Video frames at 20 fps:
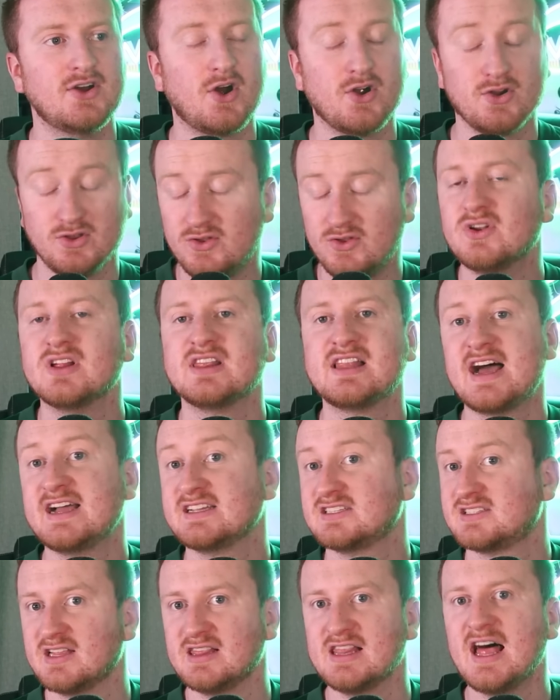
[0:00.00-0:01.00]
are
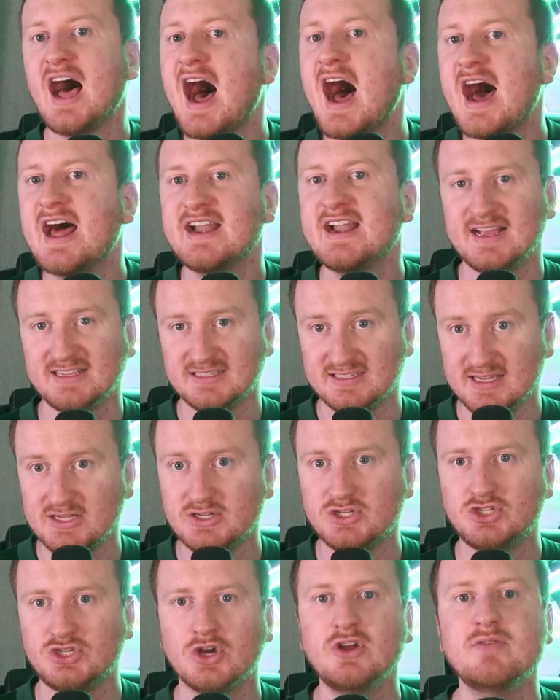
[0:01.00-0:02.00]
utilized a lot, as
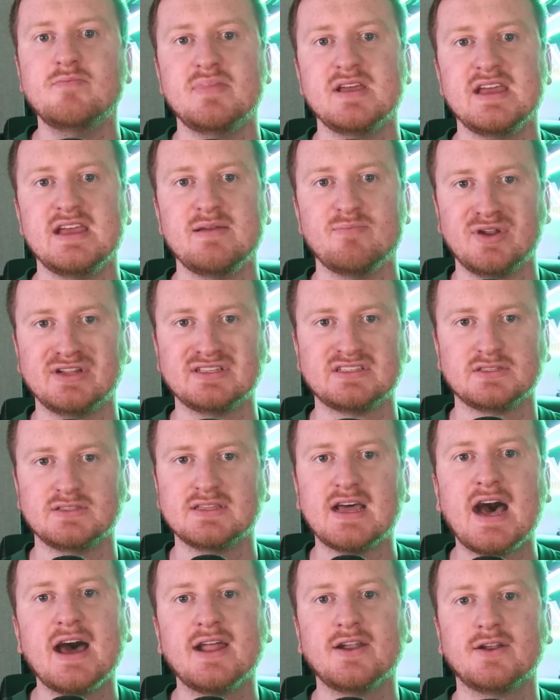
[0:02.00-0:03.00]
they should be, but it's
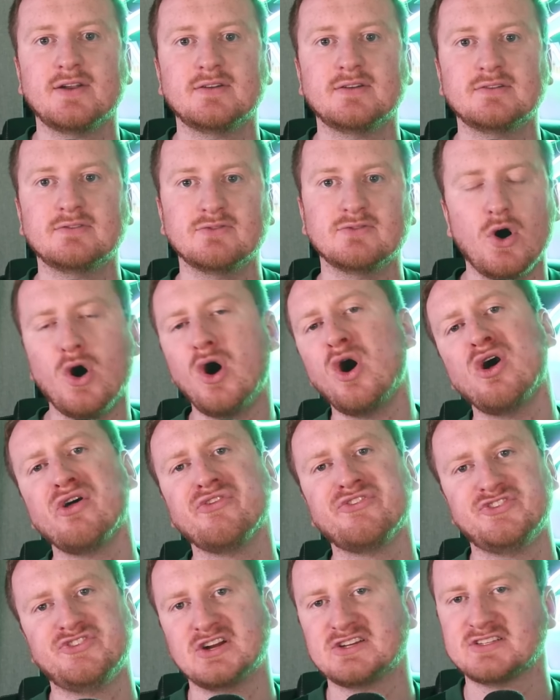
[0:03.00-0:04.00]
not
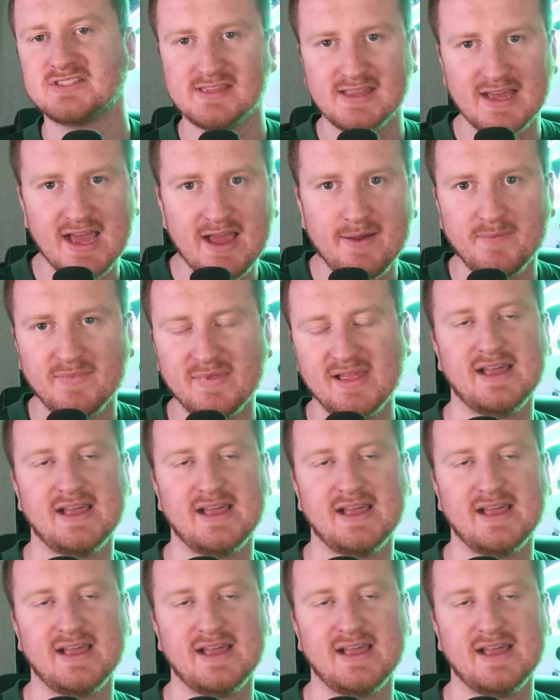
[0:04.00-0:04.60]
all just them.